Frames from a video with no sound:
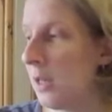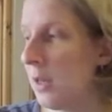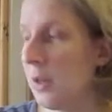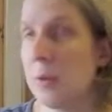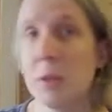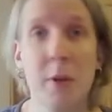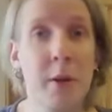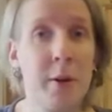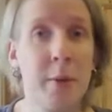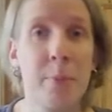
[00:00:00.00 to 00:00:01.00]
what's the word I
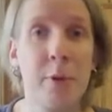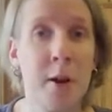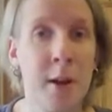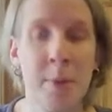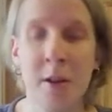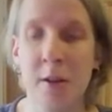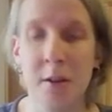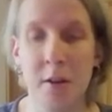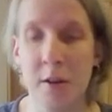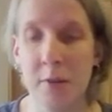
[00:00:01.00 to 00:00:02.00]
want? Primer.
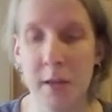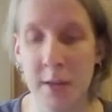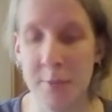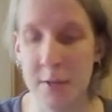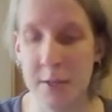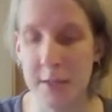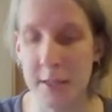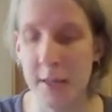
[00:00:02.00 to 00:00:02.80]
Oh, I really am tired today.